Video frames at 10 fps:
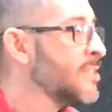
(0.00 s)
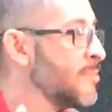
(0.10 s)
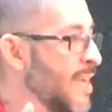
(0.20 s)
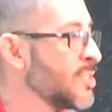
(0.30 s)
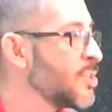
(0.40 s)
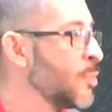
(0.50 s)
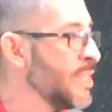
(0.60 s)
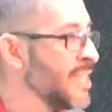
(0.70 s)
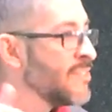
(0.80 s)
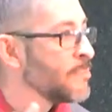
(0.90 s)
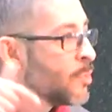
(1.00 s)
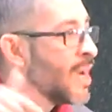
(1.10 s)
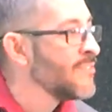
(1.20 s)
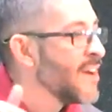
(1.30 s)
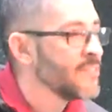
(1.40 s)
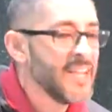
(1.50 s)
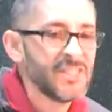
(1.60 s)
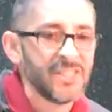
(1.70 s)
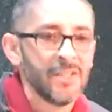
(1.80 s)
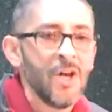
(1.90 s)
to make sure that we give them the right
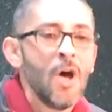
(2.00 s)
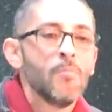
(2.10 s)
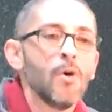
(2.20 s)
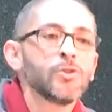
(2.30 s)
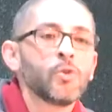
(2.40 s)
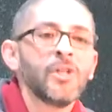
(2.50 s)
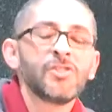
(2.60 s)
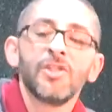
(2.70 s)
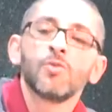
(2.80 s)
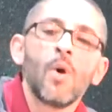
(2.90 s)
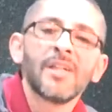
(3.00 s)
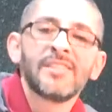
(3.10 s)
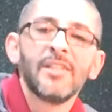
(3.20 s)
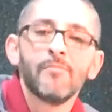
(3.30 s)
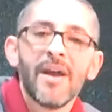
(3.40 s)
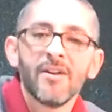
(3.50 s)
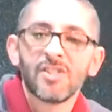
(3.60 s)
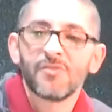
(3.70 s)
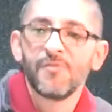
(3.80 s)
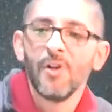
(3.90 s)
foundation. Most Christians want to see their
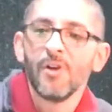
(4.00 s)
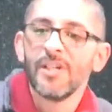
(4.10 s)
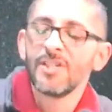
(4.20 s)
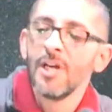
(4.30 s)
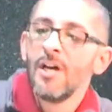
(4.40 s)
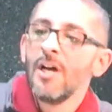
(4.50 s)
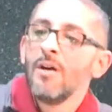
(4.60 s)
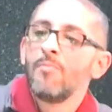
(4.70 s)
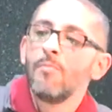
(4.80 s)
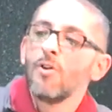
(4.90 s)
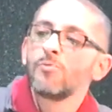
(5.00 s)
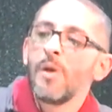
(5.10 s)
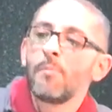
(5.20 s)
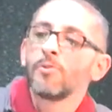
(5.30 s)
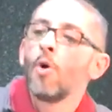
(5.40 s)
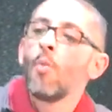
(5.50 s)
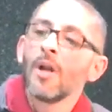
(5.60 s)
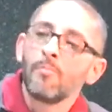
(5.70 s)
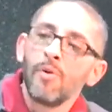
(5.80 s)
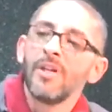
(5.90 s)
marriages flourish, but most people don't
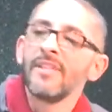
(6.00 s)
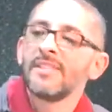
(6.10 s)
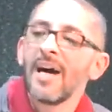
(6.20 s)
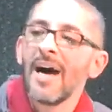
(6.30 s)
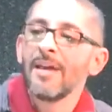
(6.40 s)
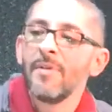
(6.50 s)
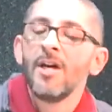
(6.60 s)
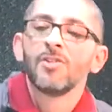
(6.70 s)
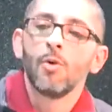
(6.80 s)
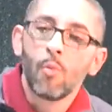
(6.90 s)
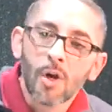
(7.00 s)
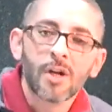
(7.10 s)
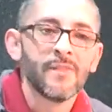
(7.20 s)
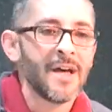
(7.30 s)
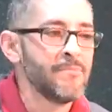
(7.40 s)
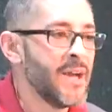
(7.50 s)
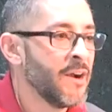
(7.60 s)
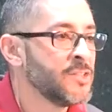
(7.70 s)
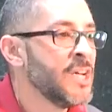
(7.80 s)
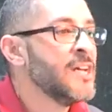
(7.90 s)
want to put in the time to work on that
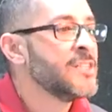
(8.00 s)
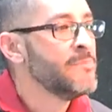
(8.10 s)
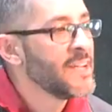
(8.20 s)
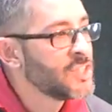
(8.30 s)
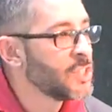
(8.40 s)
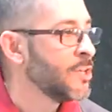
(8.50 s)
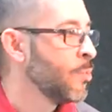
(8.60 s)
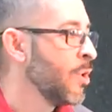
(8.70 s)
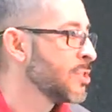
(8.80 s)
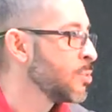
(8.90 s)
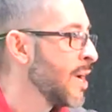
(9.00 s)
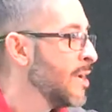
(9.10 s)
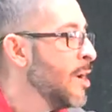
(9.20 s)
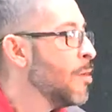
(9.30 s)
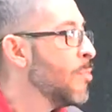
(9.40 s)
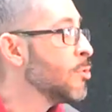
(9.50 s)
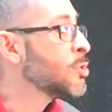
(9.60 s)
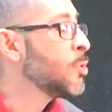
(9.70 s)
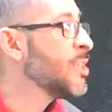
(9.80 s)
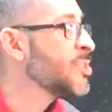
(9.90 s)
marriage to make sure it works right.
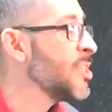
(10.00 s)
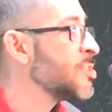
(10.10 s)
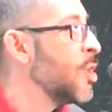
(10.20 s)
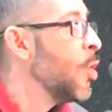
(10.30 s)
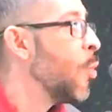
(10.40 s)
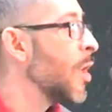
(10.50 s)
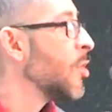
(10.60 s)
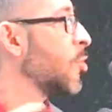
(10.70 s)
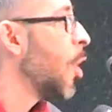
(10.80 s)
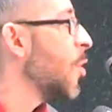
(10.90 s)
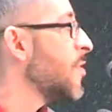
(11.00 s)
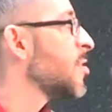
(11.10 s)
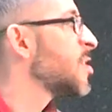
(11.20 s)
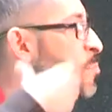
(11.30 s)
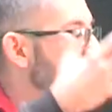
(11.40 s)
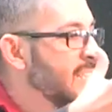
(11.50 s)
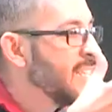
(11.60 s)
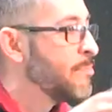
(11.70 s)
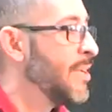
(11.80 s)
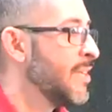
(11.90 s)
Most Christians want to grow in their
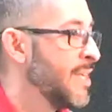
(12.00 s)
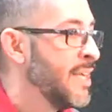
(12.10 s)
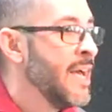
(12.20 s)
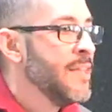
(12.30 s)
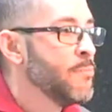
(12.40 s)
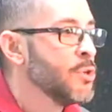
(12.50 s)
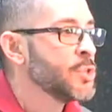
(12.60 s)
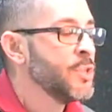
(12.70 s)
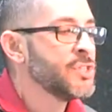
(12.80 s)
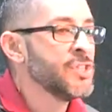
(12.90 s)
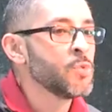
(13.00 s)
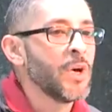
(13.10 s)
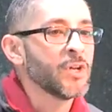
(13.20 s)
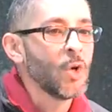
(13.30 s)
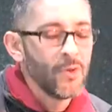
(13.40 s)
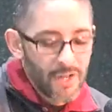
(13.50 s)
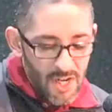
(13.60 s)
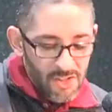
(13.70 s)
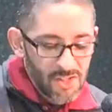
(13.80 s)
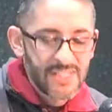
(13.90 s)
speaking ability. Most Christians want to grow in their
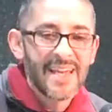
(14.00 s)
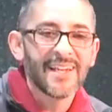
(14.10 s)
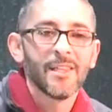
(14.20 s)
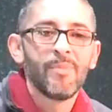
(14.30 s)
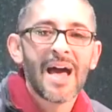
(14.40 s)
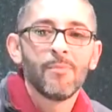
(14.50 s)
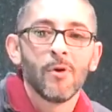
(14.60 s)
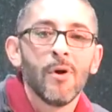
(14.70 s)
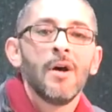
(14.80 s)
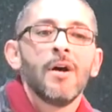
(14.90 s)
understanding of the Bible,